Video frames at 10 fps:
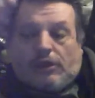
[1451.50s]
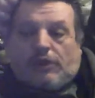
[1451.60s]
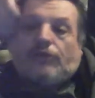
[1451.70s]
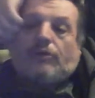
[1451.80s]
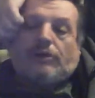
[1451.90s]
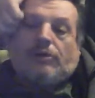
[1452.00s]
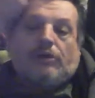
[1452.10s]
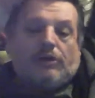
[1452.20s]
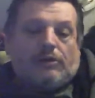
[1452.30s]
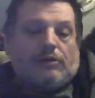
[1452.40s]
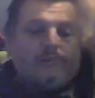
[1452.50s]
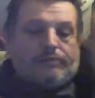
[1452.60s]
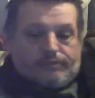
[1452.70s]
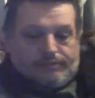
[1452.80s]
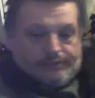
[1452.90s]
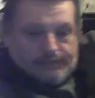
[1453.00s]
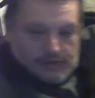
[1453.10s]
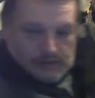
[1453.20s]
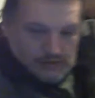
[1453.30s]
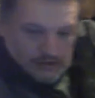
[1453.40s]
So anyway, I'm going to go.
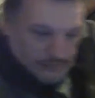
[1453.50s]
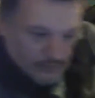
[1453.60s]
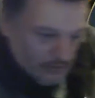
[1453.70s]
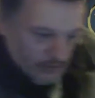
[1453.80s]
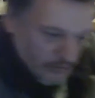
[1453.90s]
That's my